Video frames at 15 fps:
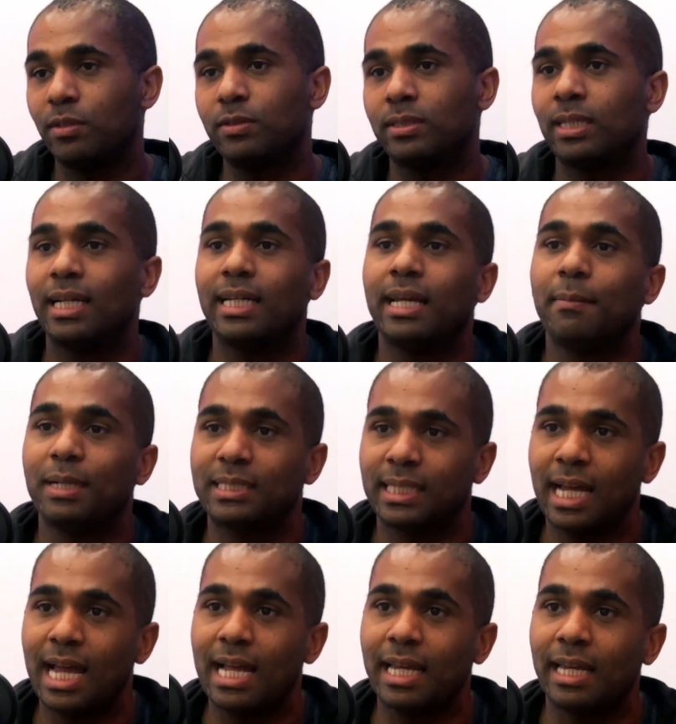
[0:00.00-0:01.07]
dynamic
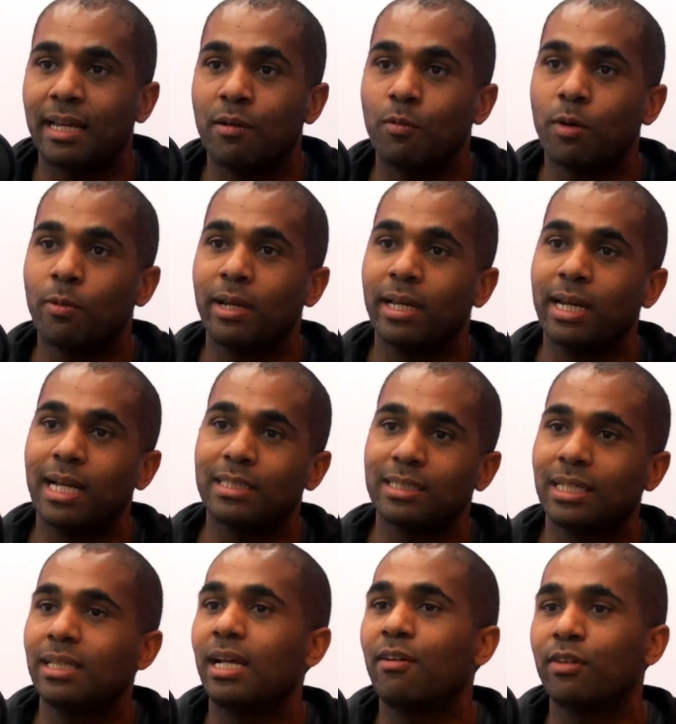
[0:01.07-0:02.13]
tagging, where we can
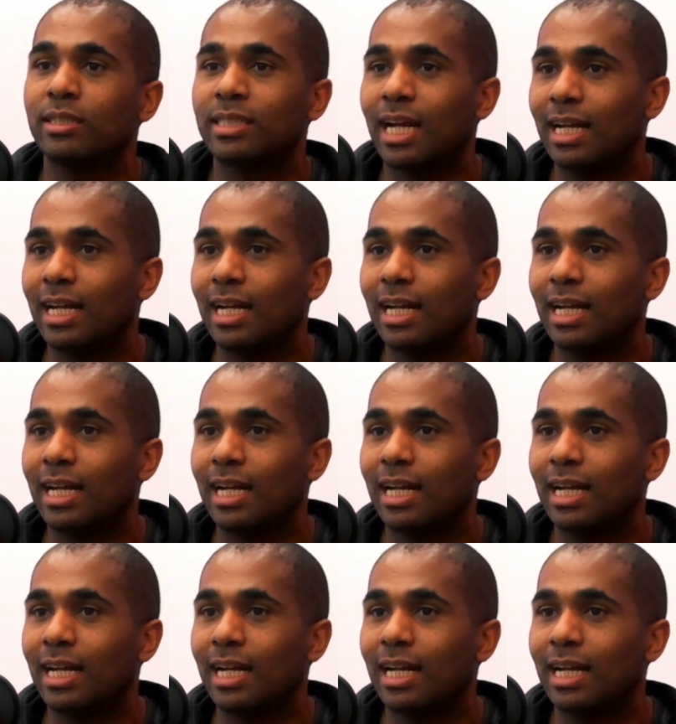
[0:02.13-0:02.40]
actually leverage